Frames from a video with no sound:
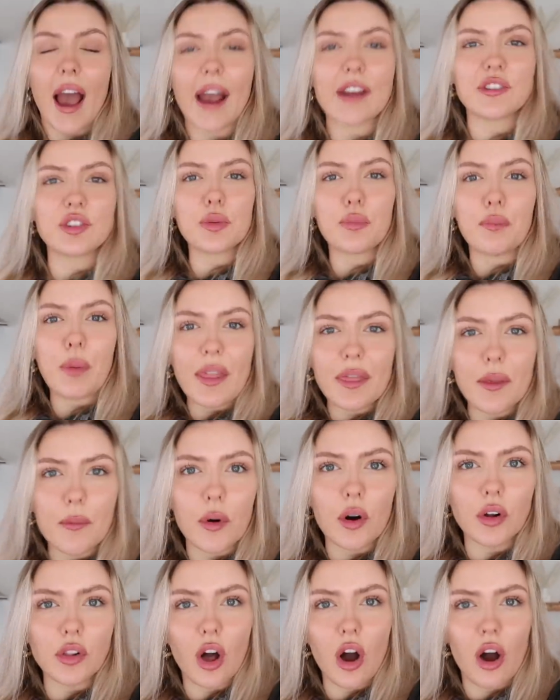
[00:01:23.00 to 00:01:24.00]
I just bit them
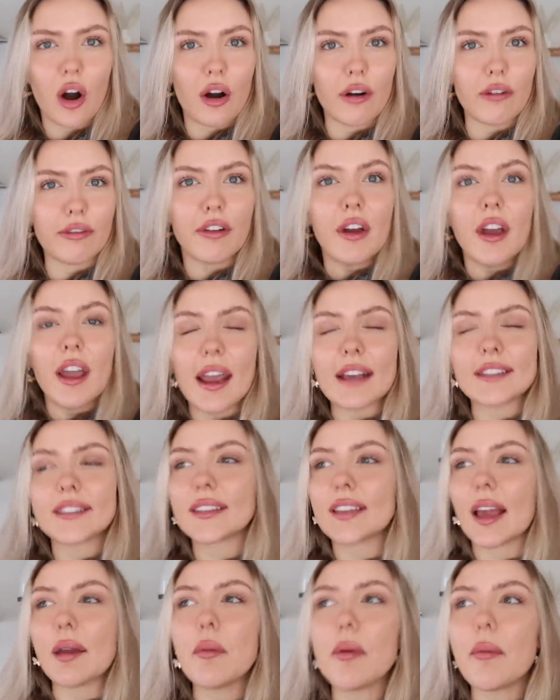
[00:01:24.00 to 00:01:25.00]
all off. It's the
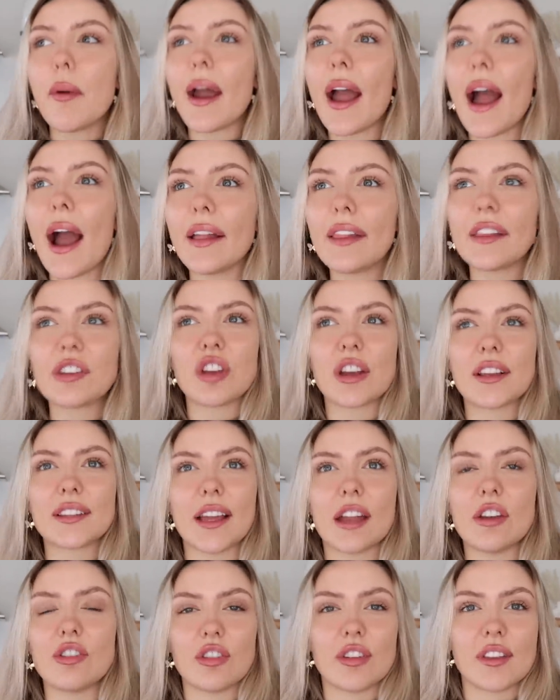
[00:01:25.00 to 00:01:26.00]
same with my eyelash
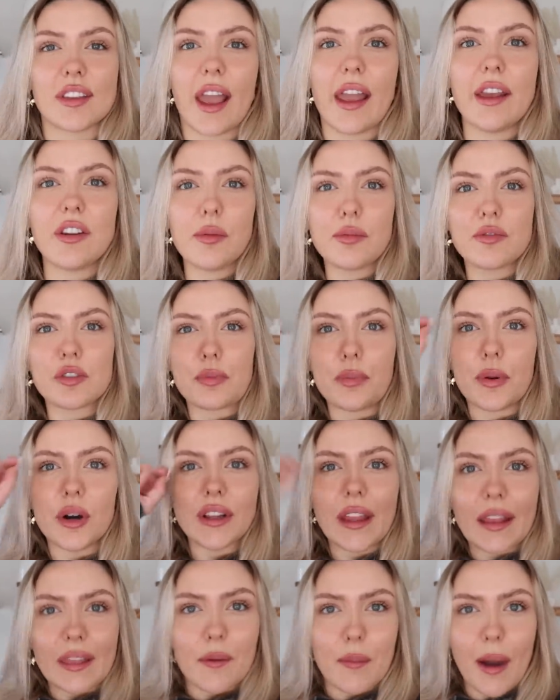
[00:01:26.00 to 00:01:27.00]
extensions. I end up just
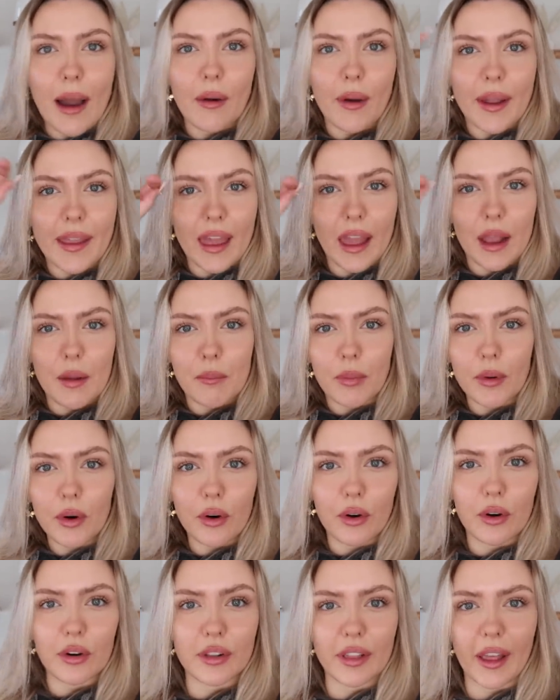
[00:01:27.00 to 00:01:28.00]
pulling them out and getting
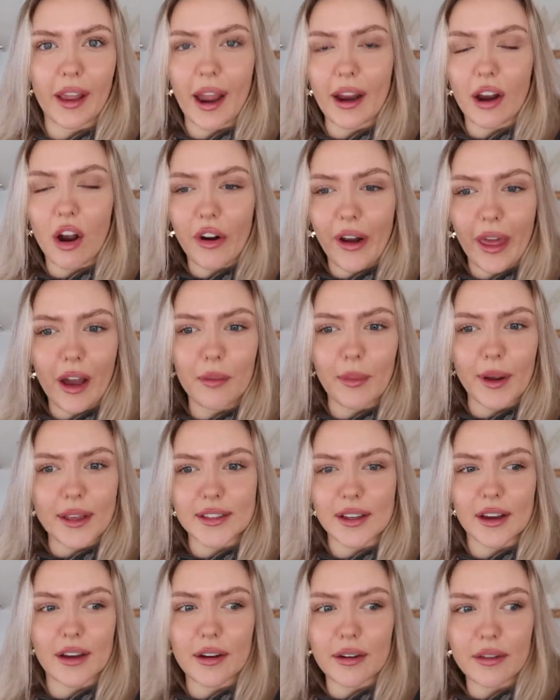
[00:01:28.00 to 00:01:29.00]
bored. Like, I can't help
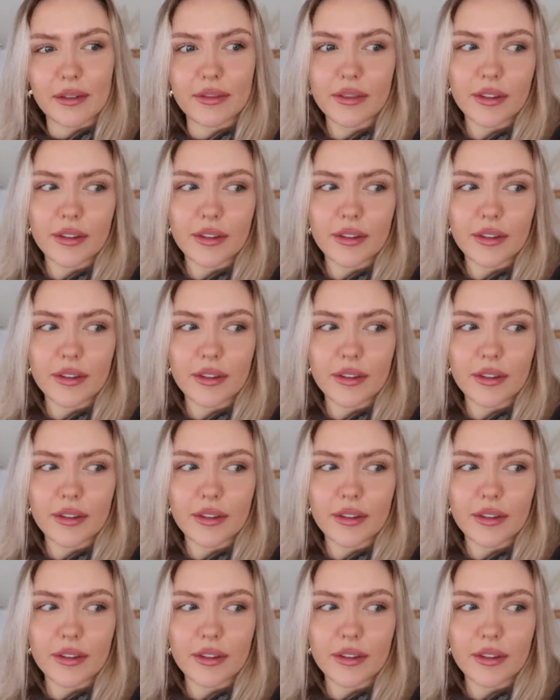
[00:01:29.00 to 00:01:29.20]
myself.